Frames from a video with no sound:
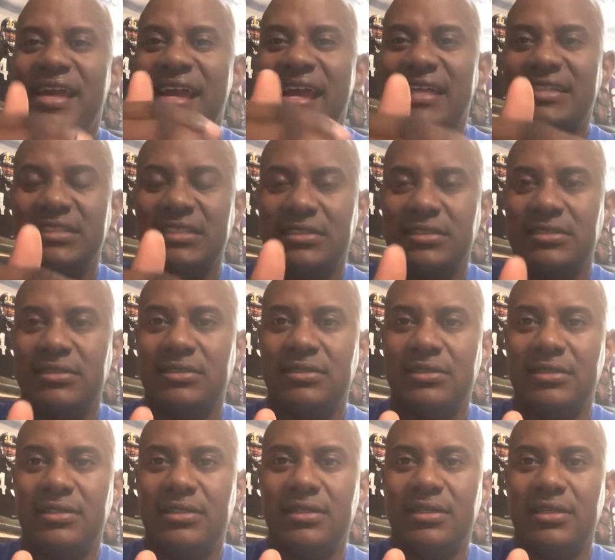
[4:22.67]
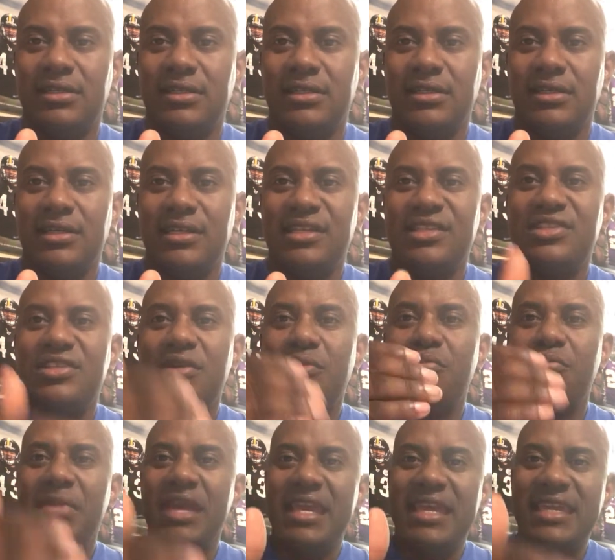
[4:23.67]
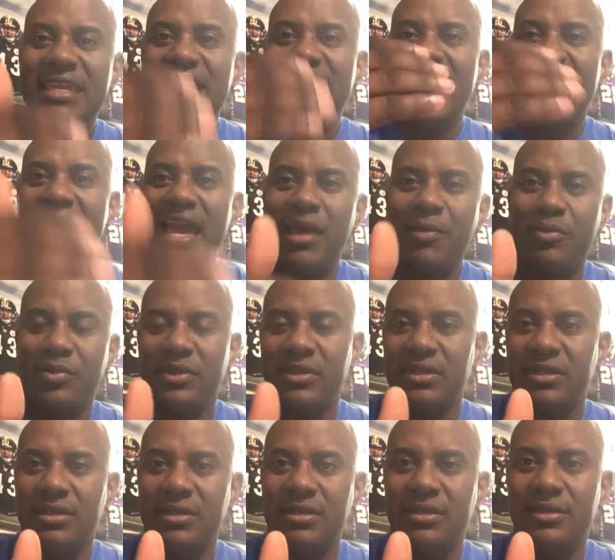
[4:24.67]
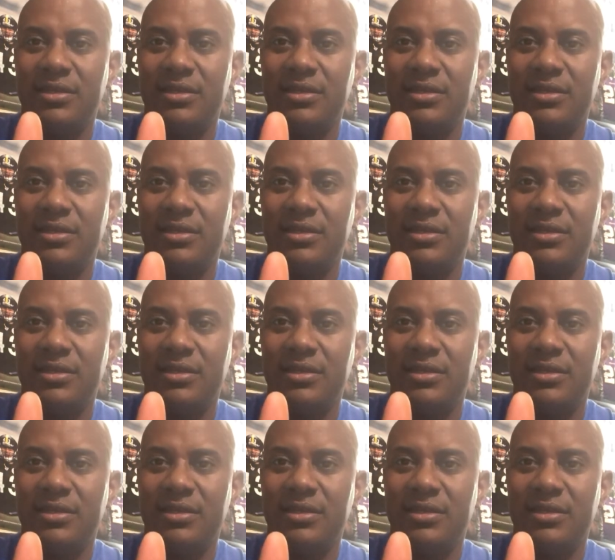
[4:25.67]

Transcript: action to make it happen.